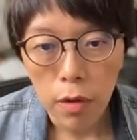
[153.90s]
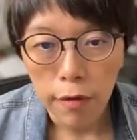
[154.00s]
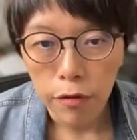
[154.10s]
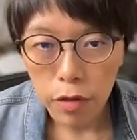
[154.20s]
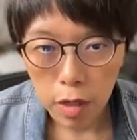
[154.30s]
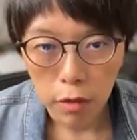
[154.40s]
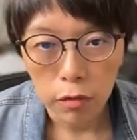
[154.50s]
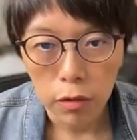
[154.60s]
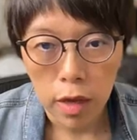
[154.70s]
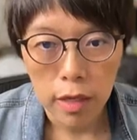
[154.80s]
have to take
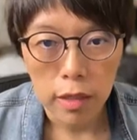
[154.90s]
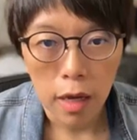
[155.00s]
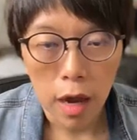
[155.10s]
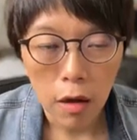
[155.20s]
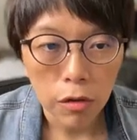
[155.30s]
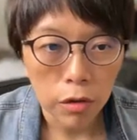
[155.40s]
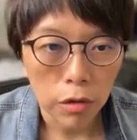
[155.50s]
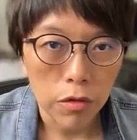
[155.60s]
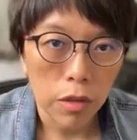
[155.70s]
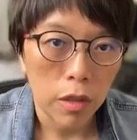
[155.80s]
note is that how
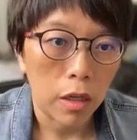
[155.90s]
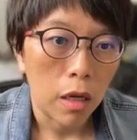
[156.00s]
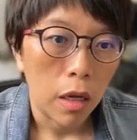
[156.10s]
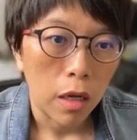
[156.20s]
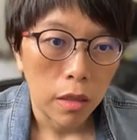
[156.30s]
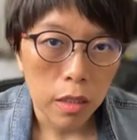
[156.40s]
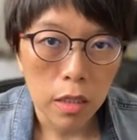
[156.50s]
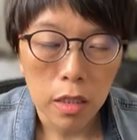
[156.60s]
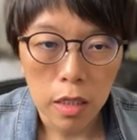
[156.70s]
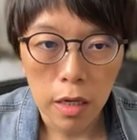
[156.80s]
closely this
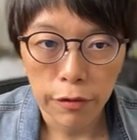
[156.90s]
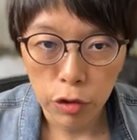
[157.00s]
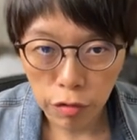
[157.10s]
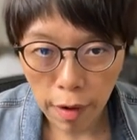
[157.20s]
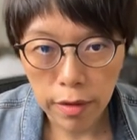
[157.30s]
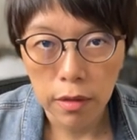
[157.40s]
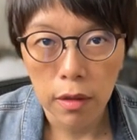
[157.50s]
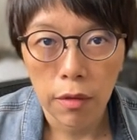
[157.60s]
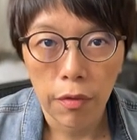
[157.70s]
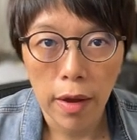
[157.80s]
E T F tracks the
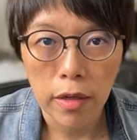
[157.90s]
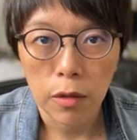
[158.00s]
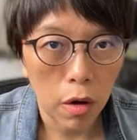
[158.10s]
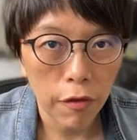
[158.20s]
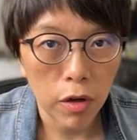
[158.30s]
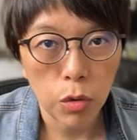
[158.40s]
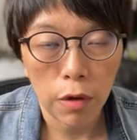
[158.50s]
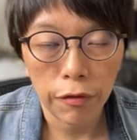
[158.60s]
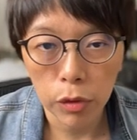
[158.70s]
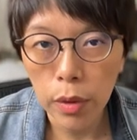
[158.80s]
index. Of course,
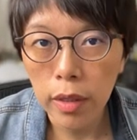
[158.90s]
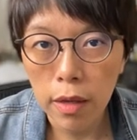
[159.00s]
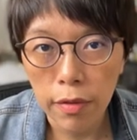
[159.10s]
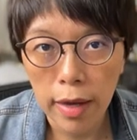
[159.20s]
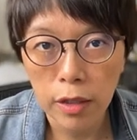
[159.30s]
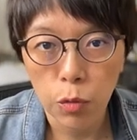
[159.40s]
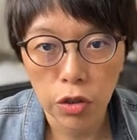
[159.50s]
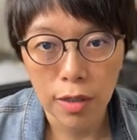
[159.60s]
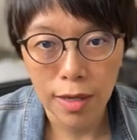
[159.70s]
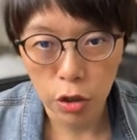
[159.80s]
we're following the index,
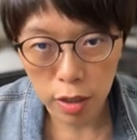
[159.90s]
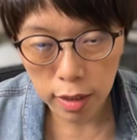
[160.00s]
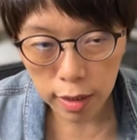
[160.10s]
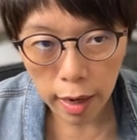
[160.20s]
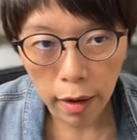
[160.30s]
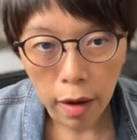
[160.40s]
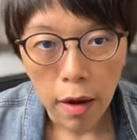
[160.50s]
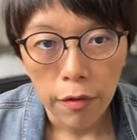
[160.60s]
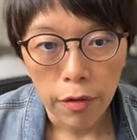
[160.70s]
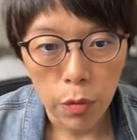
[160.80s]
which is H S Tech.
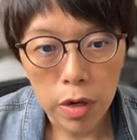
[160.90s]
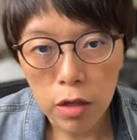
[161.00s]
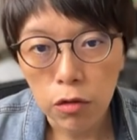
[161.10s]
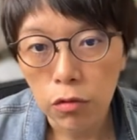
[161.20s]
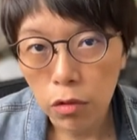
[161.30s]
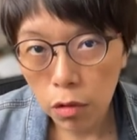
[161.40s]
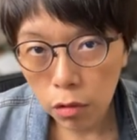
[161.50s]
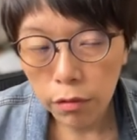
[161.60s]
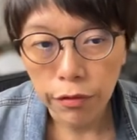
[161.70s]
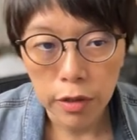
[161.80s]
Then we need to
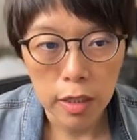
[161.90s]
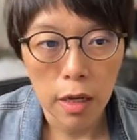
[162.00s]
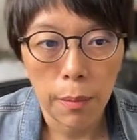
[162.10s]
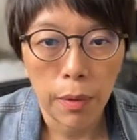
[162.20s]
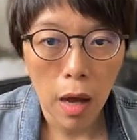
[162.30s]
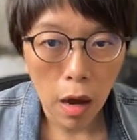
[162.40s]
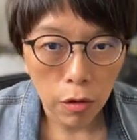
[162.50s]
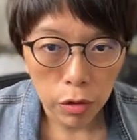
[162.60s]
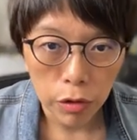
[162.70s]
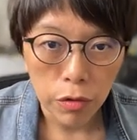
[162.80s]
know, for example, how
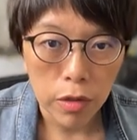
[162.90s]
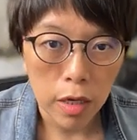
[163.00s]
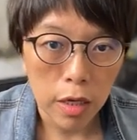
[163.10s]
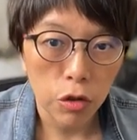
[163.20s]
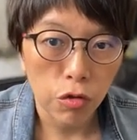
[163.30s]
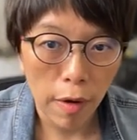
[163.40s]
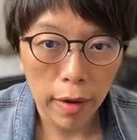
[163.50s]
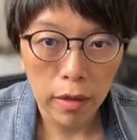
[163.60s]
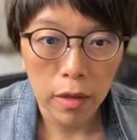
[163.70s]
closely it tracks